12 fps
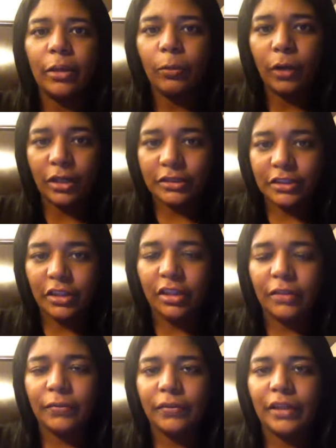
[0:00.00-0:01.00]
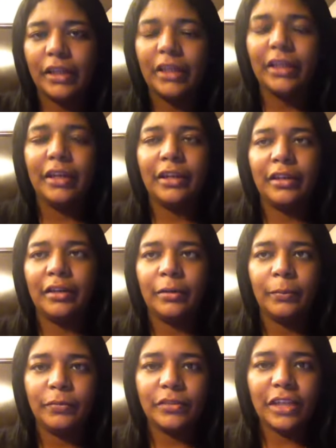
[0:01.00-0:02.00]
walks off, and
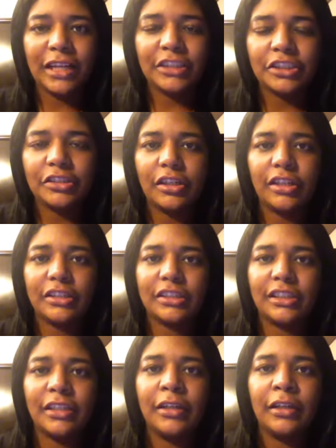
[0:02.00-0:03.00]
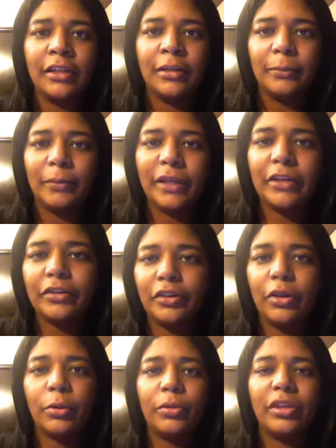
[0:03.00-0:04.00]
Dash and Dawson made it
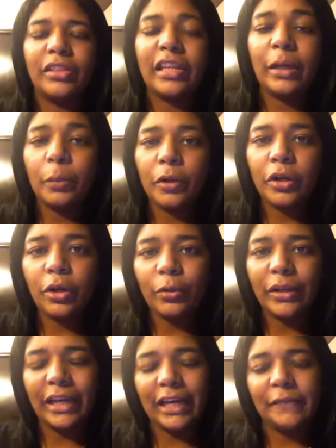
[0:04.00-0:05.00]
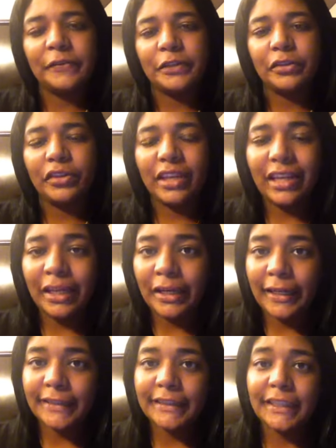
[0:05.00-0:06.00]
known that they were going after the
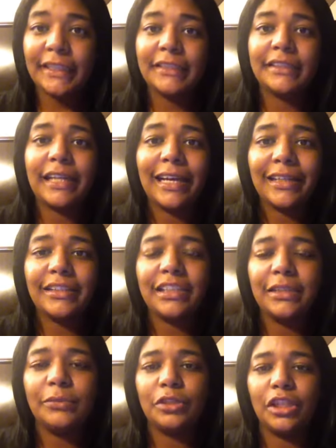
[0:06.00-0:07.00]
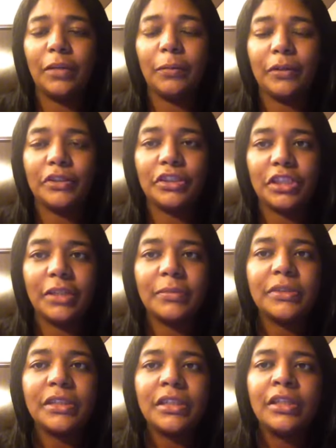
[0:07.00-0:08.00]
NXT Tag Team
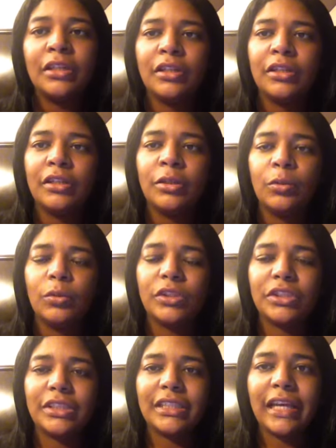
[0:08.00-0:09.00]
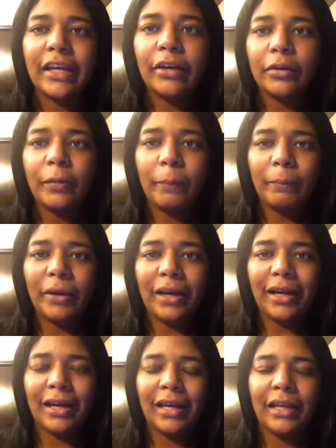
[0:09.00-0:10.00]
Championships, which is held
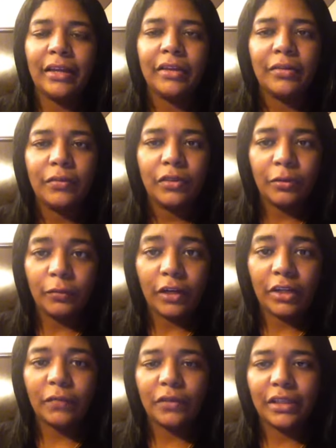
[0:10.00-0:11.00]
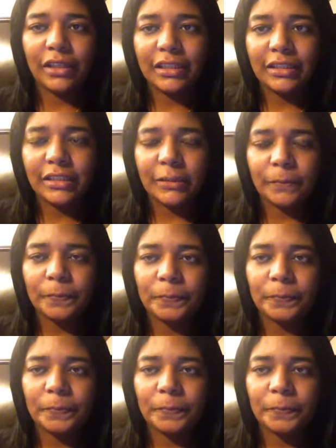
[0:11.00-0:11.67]
by the Vaudevillains.